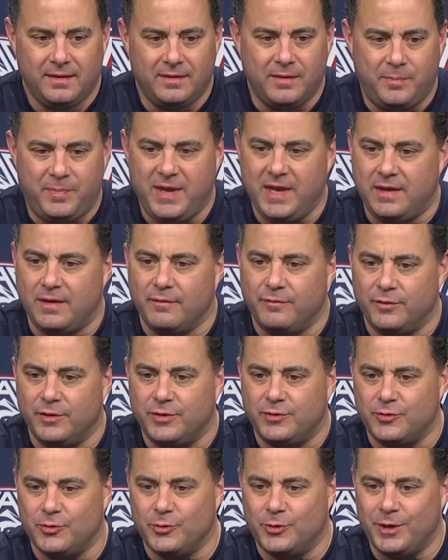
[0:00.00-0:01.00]
the peak of
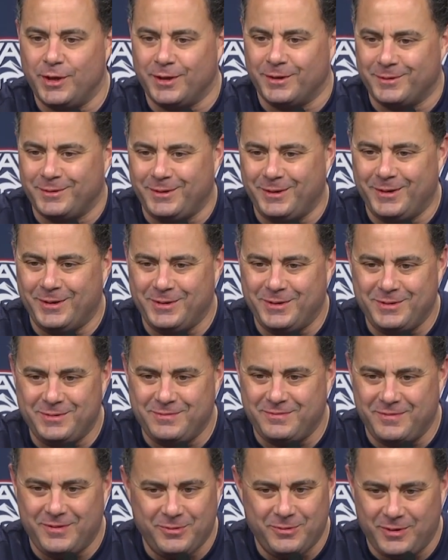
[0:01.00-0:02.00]
recruiting. You know,
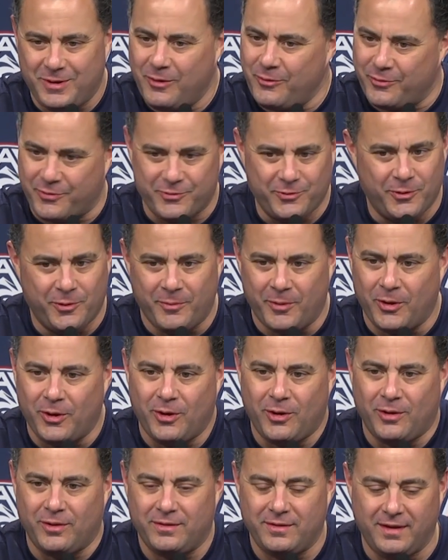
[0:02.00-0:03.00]
you, you go through them
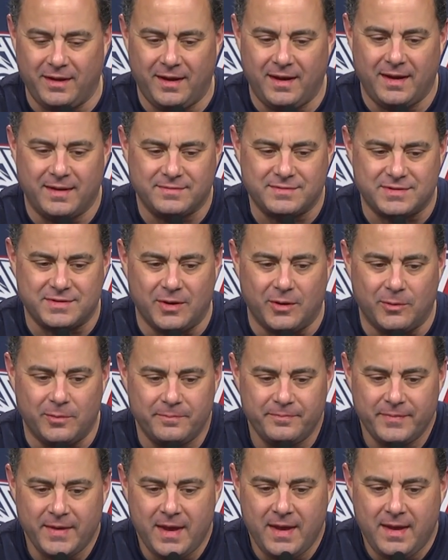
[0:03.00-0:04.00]
all. Uh, so
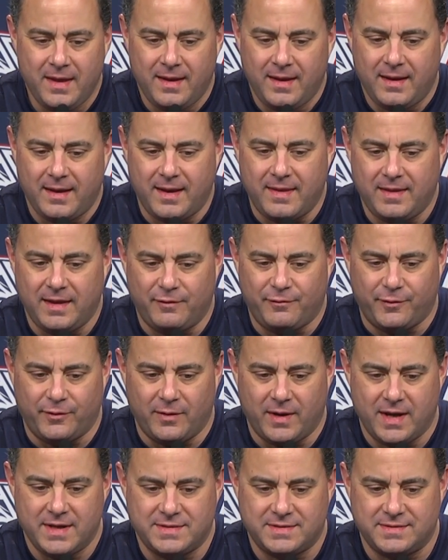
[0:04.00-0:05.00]
I think
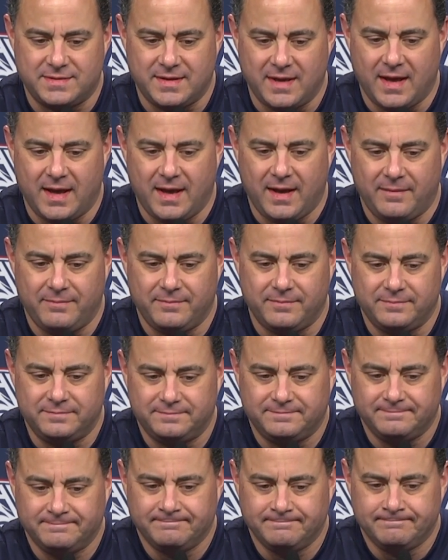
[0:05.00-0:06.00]
for us, um,
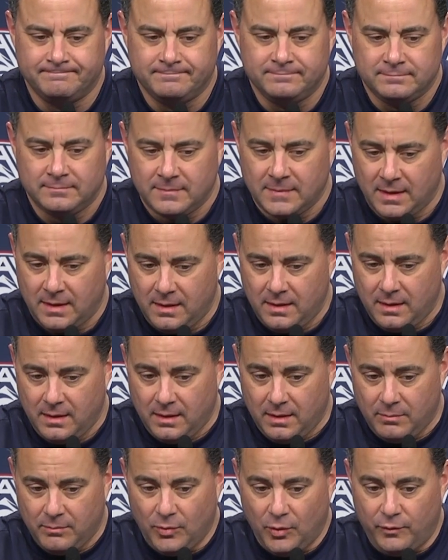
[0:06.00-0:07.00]

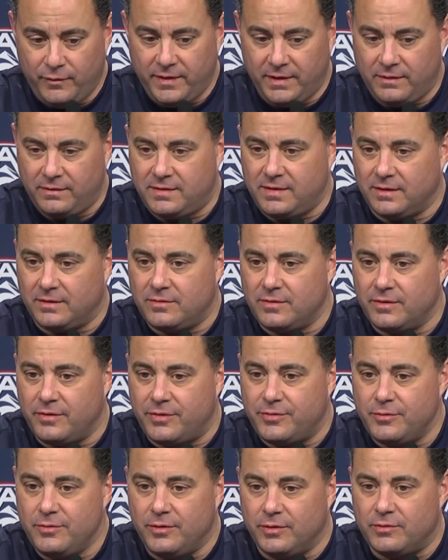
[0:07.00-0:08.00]
moving to
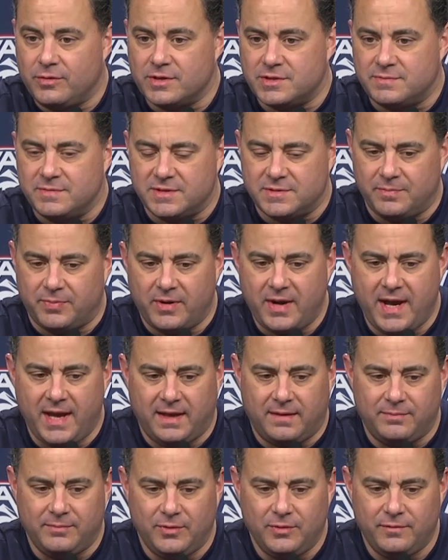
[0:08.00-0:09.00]
through the Christmas
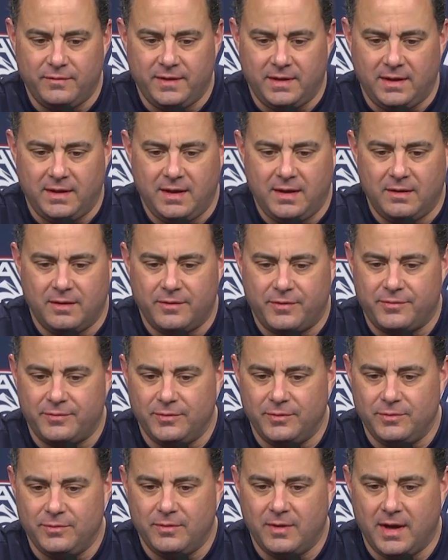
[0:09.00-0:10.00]
break, moving here
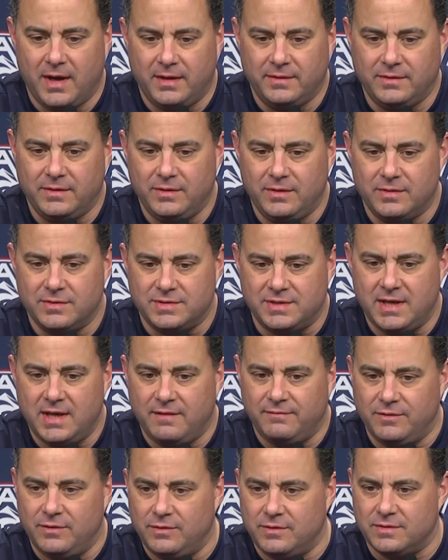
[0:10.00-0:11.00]
through uh, New Year's
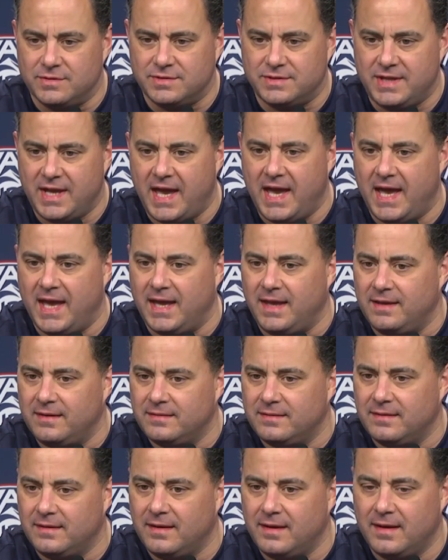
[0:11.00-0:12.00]
Eve, New Year's Day,
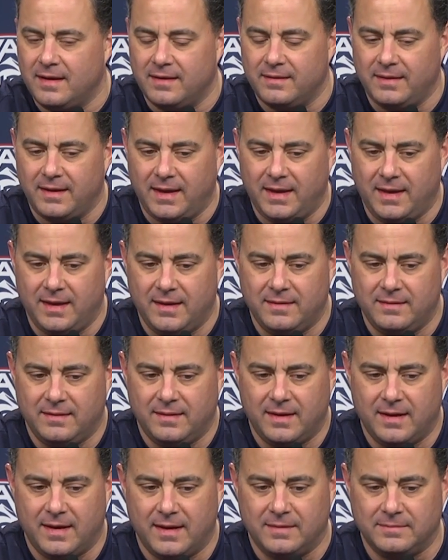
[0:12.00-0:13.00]
uh, and
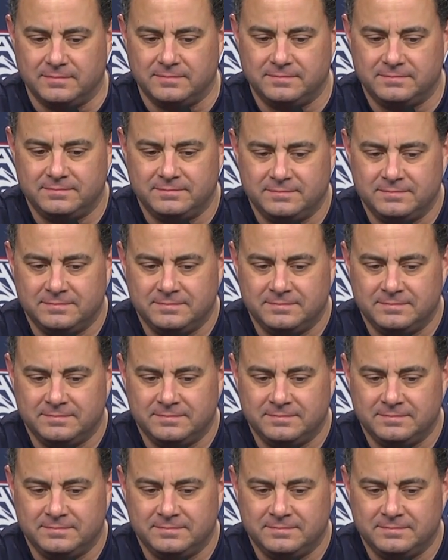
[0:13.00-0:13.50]
um,